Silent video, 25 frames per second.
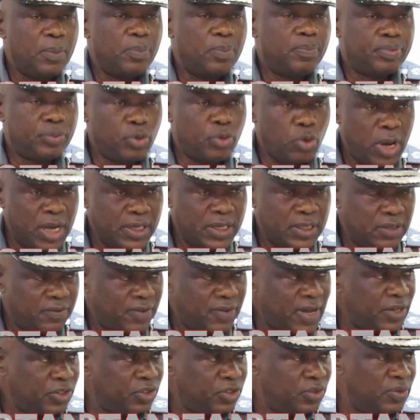
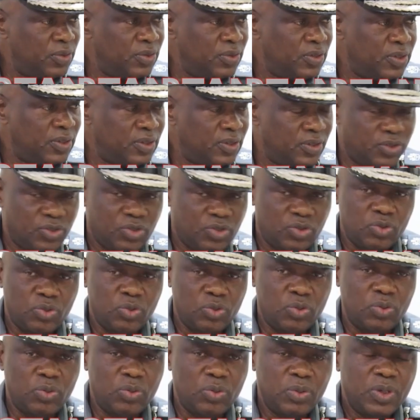proactive actions
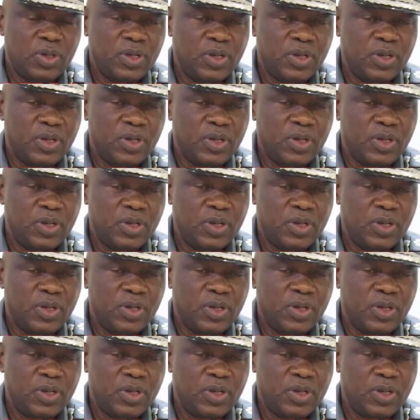to